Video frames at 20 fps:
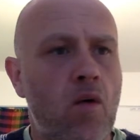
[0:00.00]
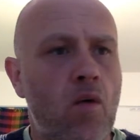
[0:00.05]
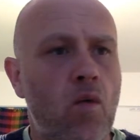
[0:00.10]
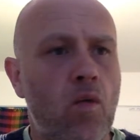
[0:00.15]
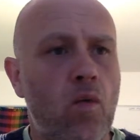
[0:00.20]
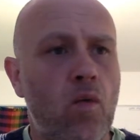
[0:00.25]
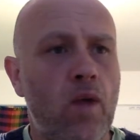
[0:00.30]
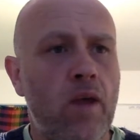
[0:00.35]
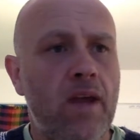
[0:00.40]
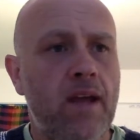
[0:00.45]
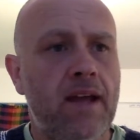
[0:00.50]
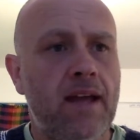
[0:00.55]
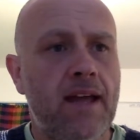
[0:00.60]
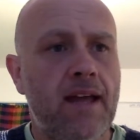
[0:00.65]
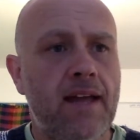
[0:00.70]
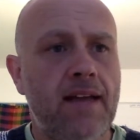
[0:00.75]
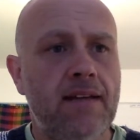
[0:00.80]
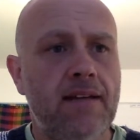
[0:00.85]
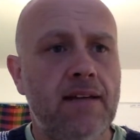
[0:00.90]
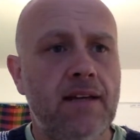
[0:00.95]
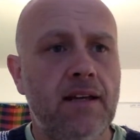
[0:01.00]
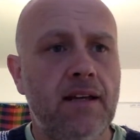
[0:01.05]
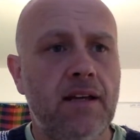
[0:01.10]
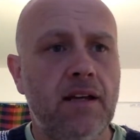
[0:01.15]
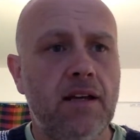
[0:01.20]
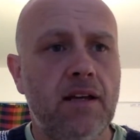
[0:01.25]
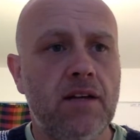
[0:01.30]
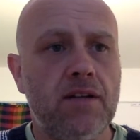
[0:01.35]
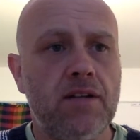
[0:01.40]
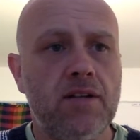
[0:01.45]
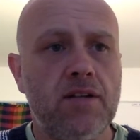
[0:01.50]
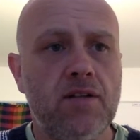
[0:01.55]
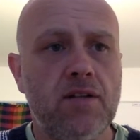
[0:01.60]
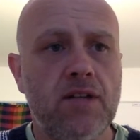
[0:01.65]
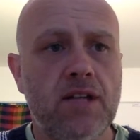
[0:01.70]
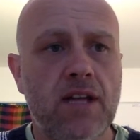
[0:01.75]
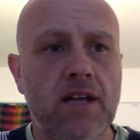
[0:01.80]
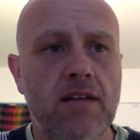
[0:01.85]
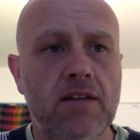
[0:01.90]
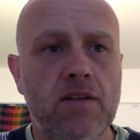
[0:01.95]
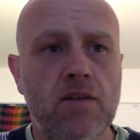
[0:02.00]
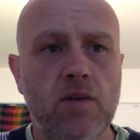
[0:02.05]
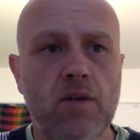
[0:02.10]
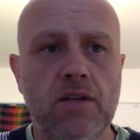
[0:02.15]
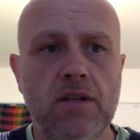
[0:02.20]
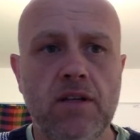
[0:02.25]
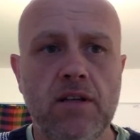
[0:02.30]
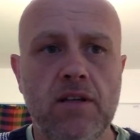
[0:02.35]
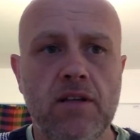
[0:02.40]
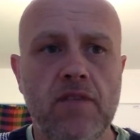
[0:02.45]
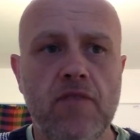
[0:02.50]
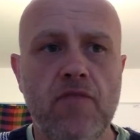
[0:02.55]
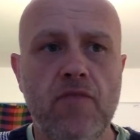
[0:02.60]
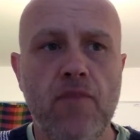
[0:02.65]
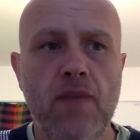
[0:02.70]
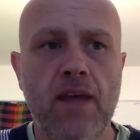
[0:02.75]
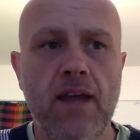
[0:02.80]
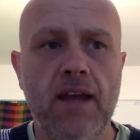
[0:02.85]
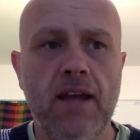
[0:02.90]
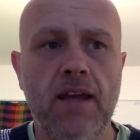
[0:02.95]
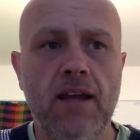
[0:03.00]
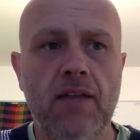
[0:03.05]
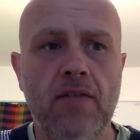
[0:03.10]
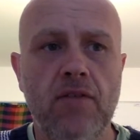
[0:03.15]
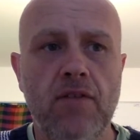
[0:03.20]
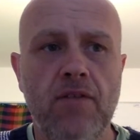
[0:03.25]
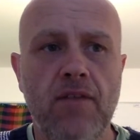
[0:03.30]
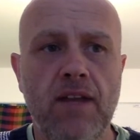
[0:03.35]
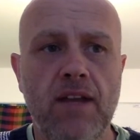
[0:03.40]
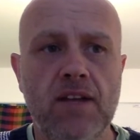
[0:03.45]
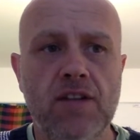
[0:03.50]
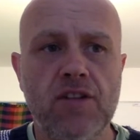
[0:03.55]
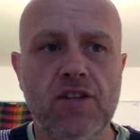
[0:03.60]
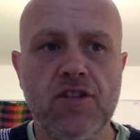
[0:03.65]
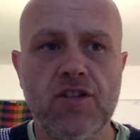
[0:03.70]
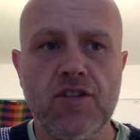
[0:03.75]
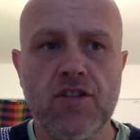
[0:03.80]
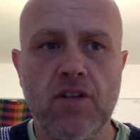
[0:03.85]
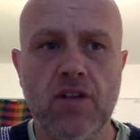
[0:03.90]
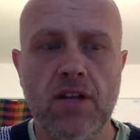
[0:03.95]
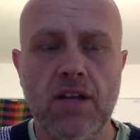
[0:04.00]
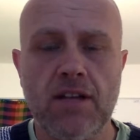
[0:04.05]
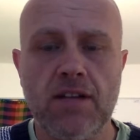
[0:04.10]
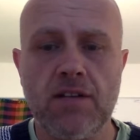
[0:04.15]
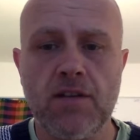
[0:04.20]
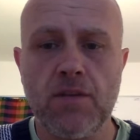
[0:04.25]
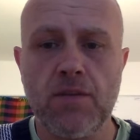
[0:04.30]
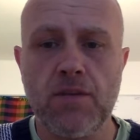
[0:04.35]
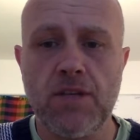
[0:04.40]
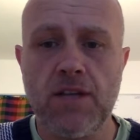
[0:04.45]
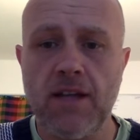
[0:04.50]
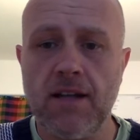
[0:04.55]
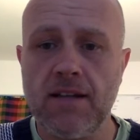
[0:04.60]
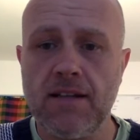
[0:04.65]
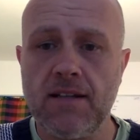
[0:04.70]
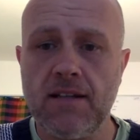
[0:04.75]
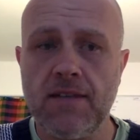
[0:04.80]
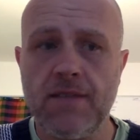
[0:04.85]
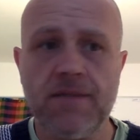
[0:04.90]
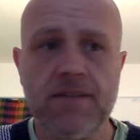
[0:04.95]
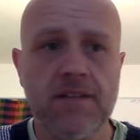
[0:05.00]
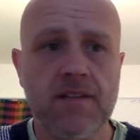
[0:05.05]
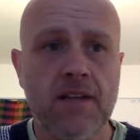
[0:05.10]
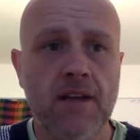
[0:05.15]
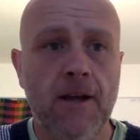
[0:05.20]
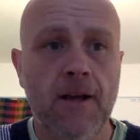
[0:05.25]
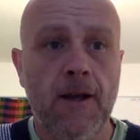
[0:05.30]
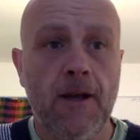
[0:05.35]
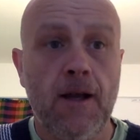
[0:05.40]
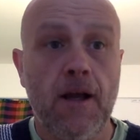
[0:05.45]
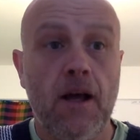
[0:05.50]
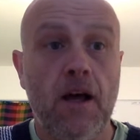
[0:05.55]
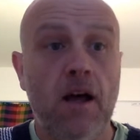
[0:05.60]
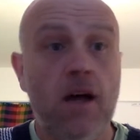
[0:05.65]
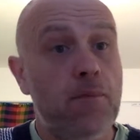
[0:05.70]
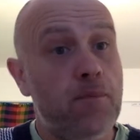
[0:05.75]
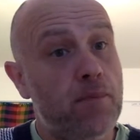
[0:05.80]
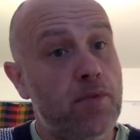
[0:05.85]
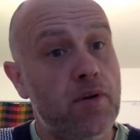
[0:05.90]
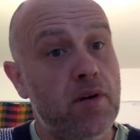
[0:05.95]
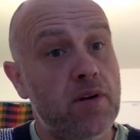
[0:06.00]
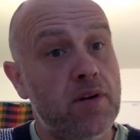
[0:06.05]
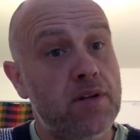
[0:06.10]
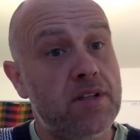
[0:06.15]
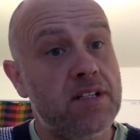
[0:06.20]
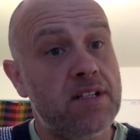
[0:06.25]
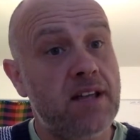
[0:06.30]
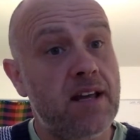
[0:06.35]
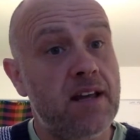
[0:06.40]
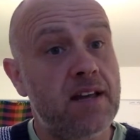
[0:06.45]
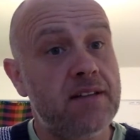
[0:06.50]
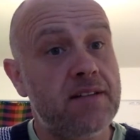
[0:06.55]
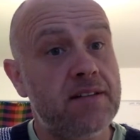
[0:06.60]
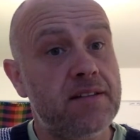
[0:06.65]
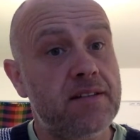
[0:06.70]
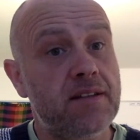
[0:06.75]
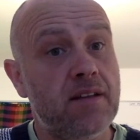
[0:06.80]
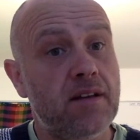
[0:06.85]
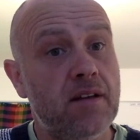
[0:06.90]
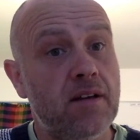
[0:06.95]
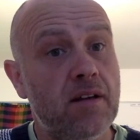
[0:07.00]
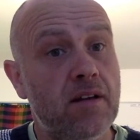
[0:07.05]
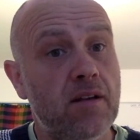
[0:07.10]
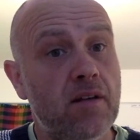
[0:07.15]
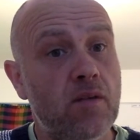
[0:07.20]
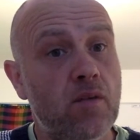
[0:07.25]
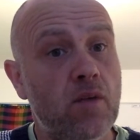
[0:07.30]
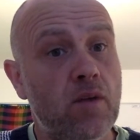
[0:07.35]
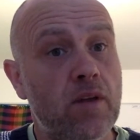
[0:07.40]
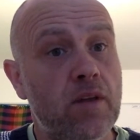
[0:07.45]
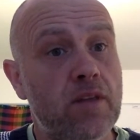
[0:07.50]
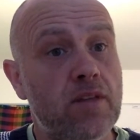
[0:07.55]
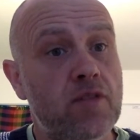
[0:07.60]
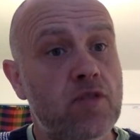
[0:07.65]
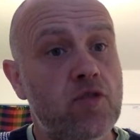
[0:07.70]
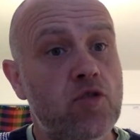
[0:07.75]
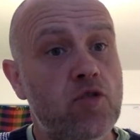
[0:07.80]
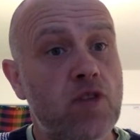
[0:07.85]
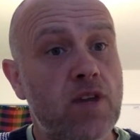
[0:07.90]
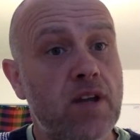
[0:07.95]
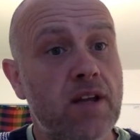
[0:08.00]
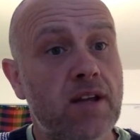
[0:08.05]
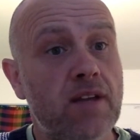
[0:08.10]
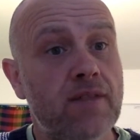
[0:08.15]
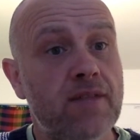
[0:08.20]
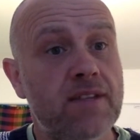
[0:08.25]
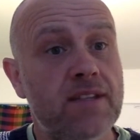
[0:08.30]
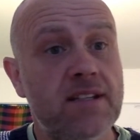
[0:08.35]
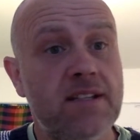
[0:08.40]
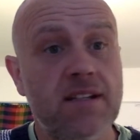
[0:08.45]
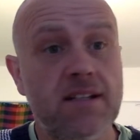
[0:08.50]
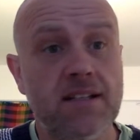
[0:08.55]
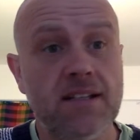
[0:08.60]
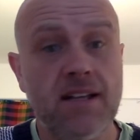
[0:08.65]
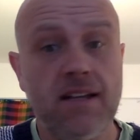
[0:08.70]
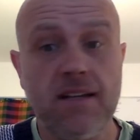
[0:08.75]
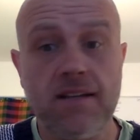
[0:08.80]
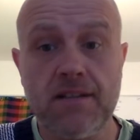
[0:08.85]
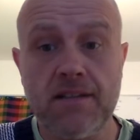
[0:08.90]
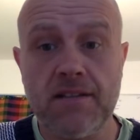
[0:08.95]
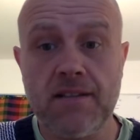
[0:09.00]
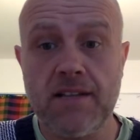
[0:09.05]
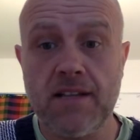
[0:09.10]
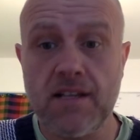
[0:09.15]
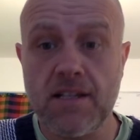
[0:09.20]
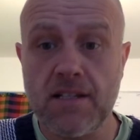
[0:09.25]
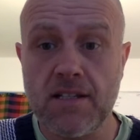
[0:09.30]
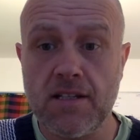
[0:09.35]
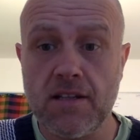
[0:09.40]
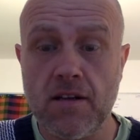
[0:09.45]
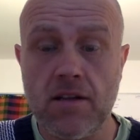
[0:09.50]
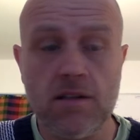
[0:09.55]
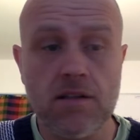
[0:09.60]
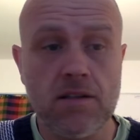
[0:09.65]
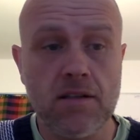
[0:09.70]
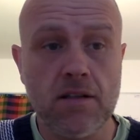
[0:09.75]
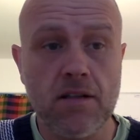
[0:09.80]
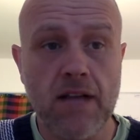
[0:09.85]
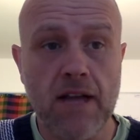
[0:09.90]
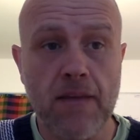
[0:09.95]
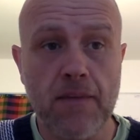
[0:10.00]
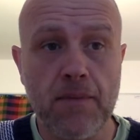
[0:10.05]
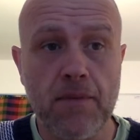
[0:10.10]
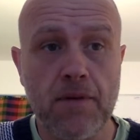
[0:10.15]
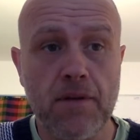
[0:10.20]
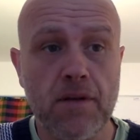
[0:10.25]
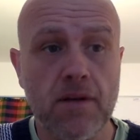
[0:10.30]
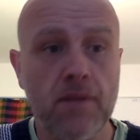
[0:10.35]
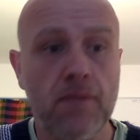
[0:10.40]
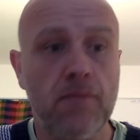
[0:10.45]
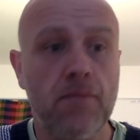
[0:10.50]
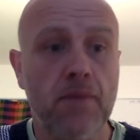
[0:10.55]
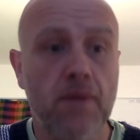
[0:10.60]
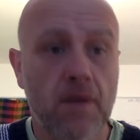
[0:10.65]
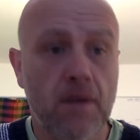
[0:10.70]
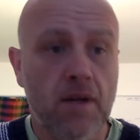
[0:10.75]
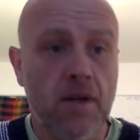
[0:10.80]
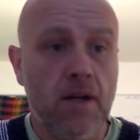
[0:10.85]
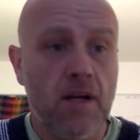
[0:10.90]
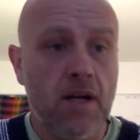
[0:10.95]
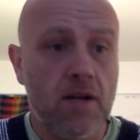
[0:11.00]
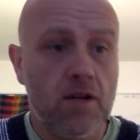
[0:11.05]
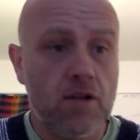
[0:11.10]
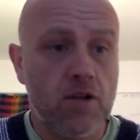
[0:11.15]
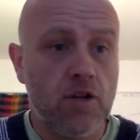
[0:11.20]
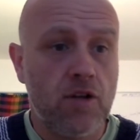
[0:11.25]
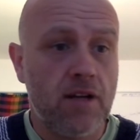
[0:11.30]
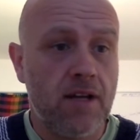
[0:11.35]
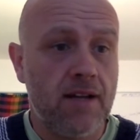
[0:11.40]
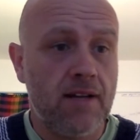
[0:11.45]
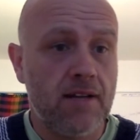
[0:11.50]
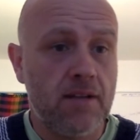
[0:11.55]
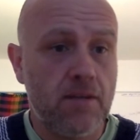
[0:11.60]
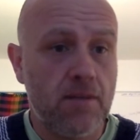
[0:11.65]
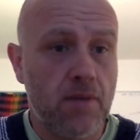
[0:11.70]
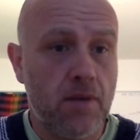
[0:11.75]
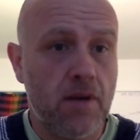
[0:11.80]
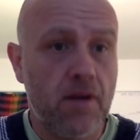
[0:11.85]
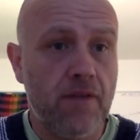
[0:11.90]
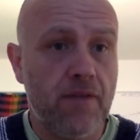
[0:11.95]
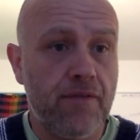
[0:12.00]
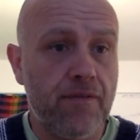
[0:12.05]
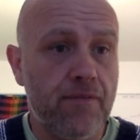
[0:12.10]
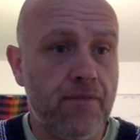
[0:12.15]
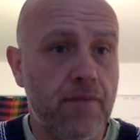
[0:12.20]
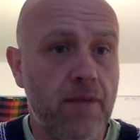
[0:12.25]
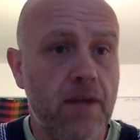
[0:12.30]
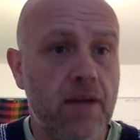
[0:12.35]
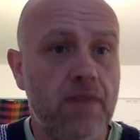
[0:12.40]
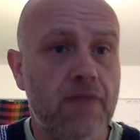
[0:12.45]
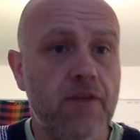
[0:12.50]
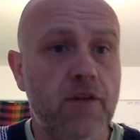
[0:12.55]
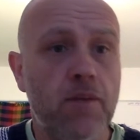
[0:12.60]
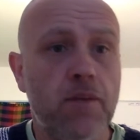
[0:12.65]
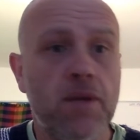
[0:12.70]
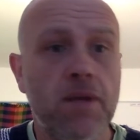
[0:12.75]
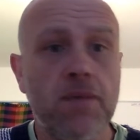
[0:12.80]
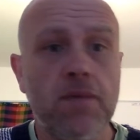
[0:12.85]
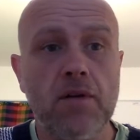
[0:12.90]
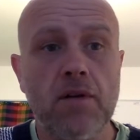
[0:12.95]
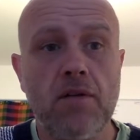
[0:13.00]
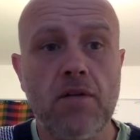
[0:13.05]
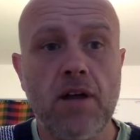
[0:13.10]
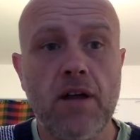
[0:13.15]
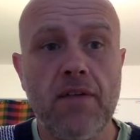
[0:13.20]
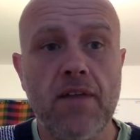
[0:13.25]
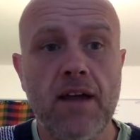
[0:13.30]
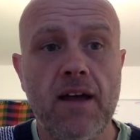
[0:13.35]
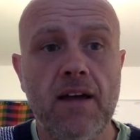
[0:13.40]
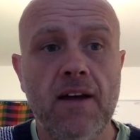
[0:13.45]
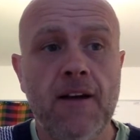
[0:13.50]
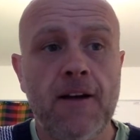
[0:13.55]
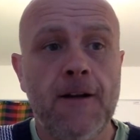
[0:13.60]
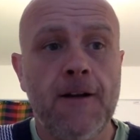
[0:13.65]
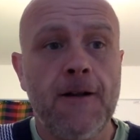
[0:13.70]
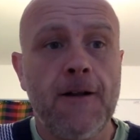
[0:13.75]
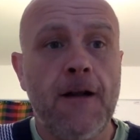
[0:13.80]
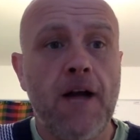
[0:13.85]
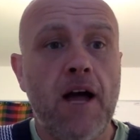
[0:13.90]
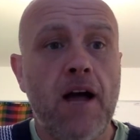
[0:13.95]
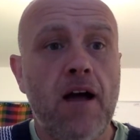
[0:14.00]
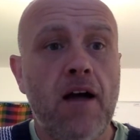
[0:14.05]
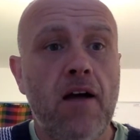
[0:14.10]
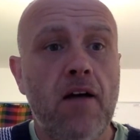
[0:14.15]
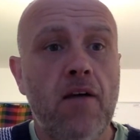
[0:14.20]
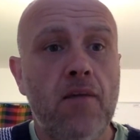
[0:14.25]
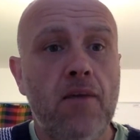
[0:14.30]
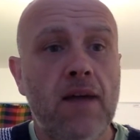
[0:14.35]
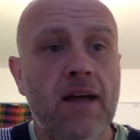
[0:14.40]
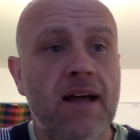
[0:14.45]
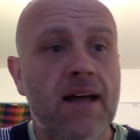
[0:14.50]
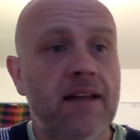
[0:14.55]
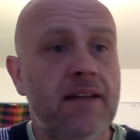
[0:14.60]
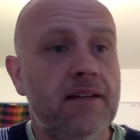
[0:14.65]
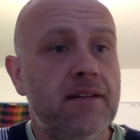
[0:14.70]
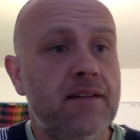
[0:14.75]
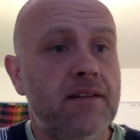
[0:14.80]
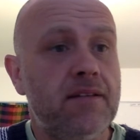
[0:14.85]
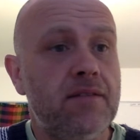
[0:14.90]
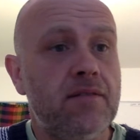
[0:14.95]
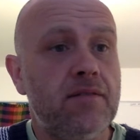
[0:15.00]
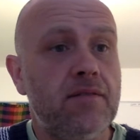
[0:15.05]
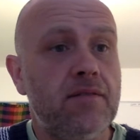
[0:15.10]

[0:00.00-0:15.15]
Week ending Sunday the 20th of May. Reflections on last objectives, process with training facilitators. That's started to happen. I'll talk later, but I've met a few people around that. And